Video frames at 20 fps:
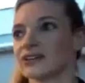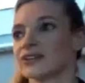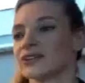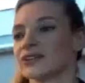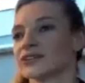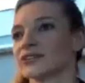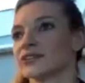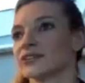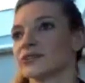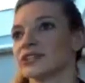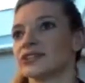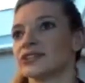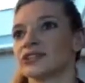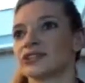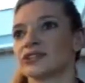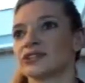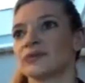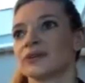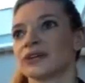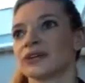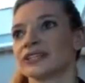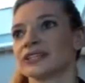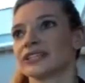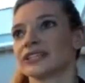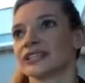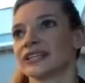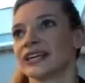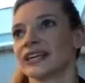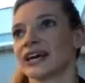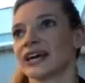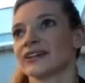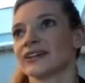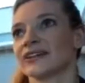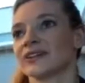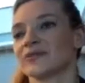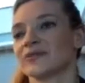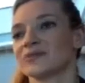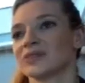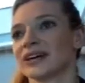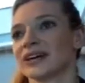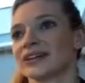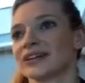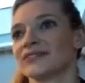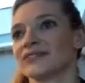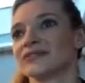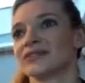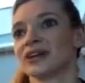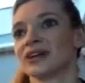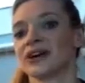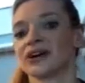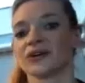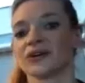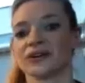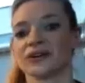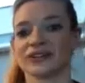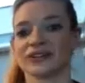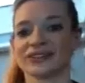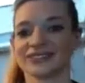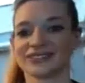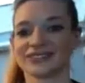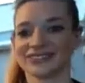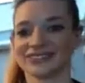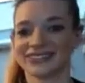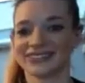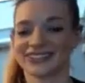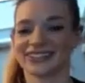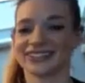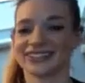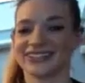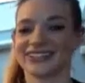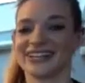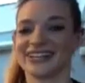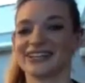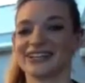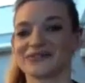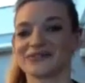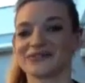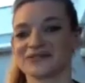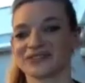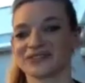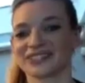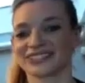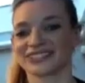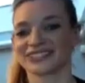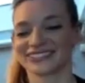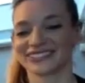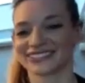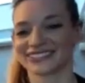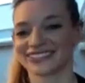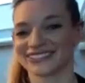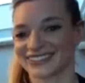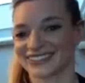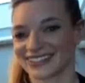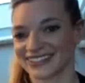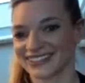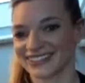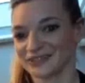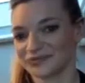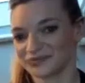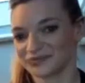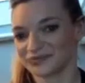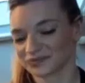So we just want to get the blood flow in reverse to start.